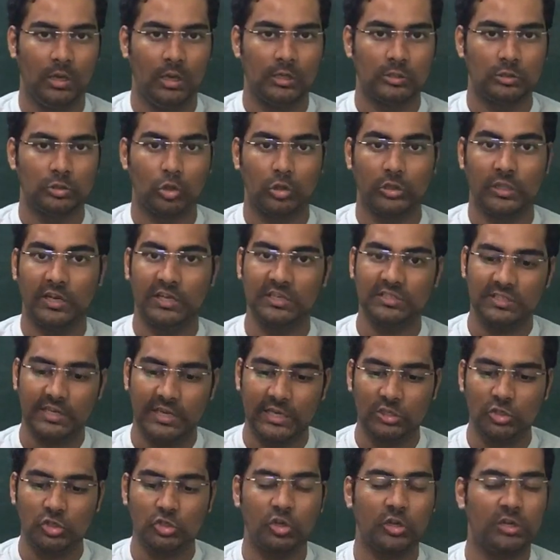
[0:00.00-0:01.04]
So there is
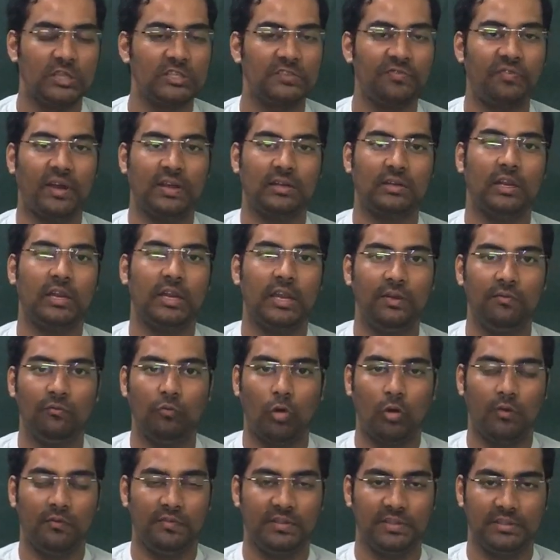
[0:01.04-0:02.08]
insurance factor
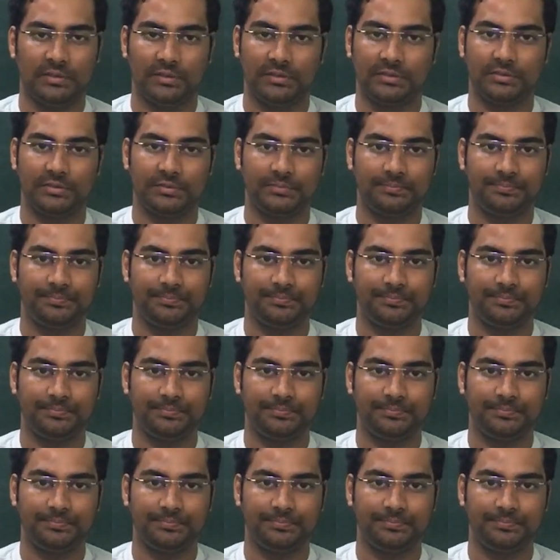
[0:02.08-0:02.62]
involved in this.